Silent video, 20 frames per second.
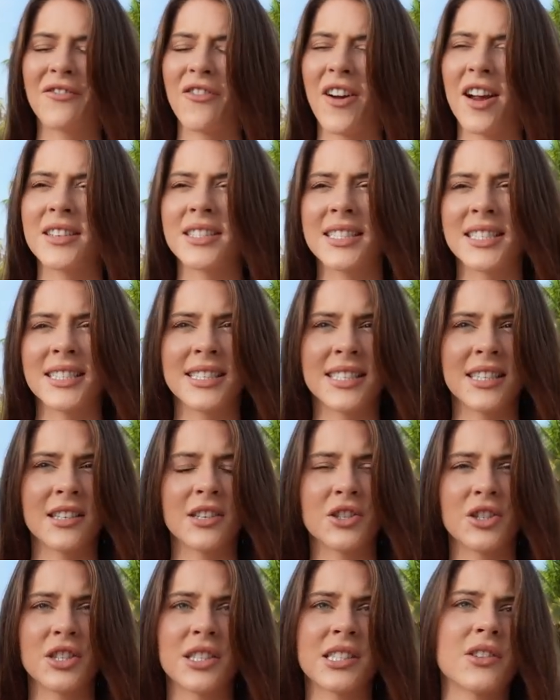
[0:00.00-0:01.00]
fragrances that
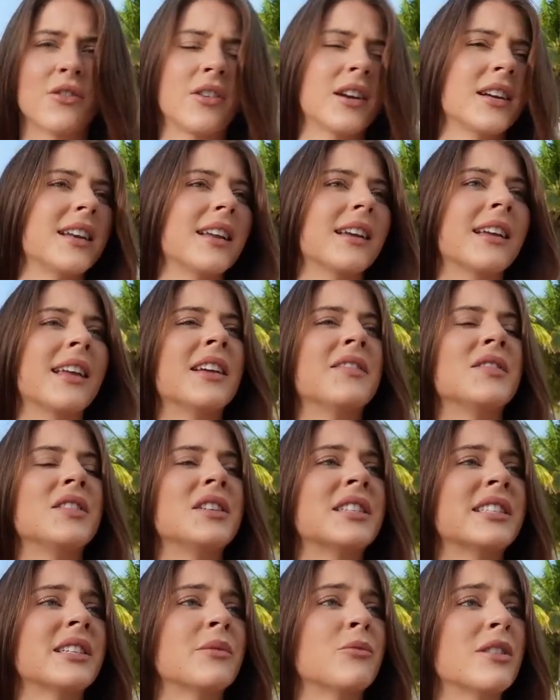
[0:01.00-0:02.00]
are just going to give you
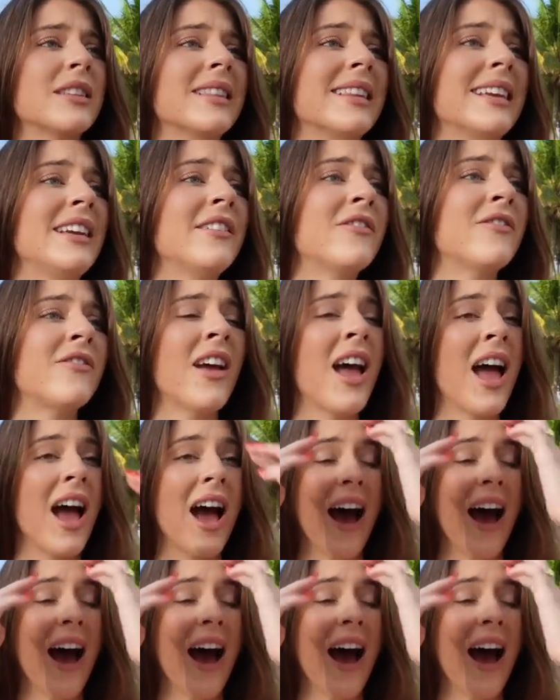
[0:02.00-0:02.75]
some relief,